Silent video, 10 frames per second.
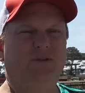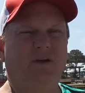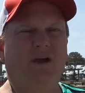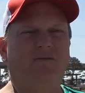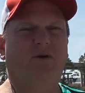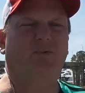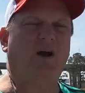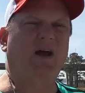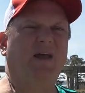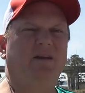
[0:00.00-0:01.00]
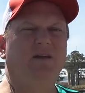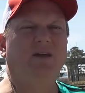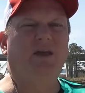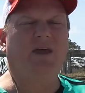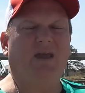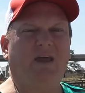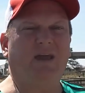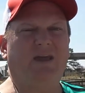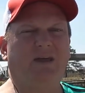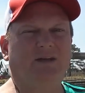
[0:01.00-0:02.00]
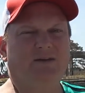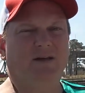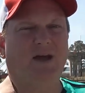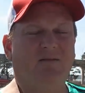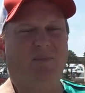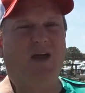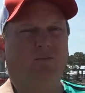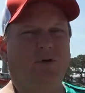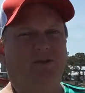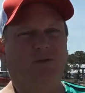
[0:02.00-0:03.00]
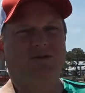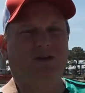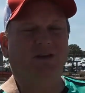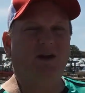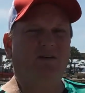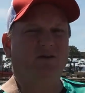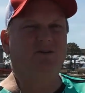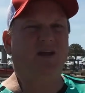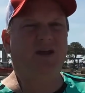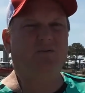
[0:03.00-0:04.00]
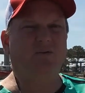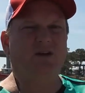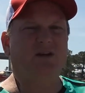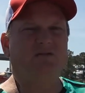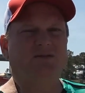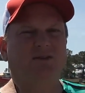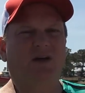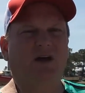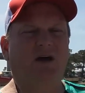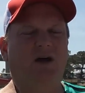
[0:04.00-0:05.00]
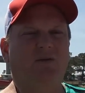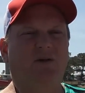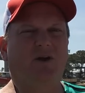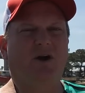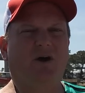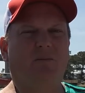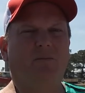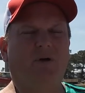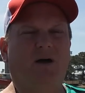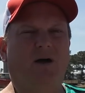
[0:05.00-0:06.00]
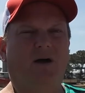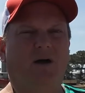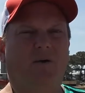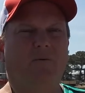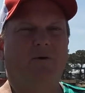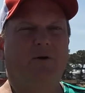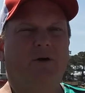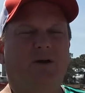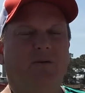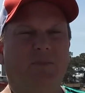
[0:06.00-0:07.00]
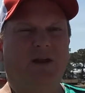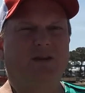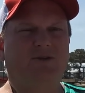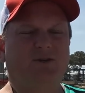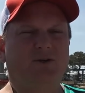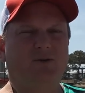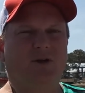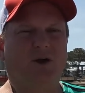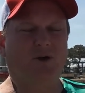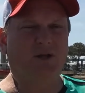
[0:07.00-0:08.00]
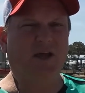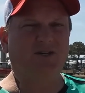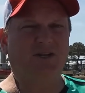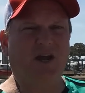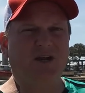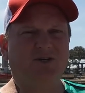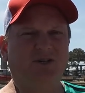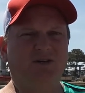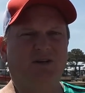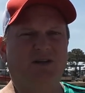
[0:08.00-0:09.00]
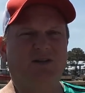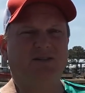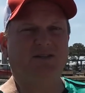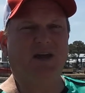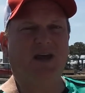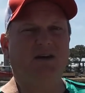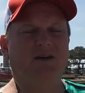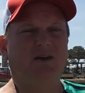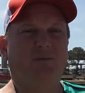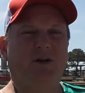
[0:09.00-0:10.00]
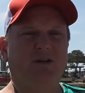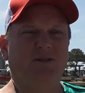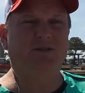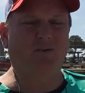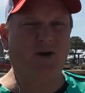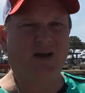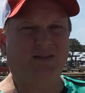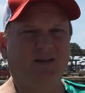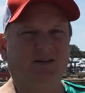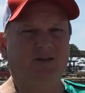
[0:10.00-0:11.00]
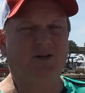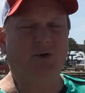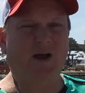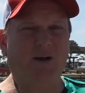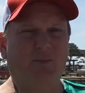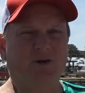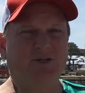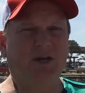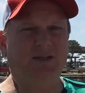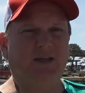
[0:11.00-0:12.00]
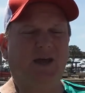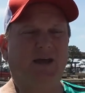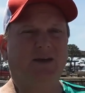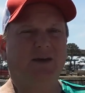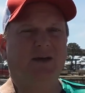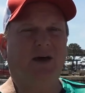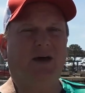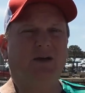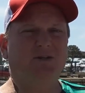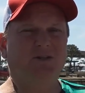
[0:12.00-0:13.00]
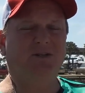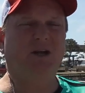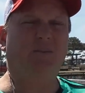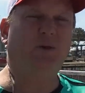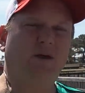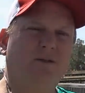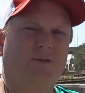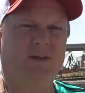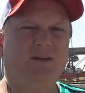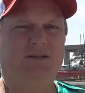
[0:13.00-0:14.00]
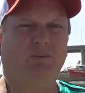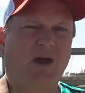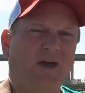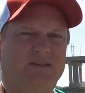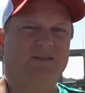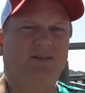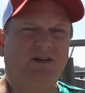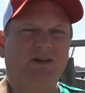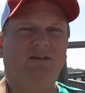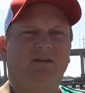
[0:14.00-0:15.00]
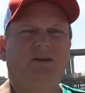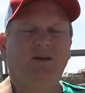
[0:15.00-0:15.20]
with the Governor Bryant, and I met with Lieutenant Governor Tate Reeves. They're all committed to the early education in the state because it's the right thing to do, and I appreciate that. Just a couple other things that passed the Senate.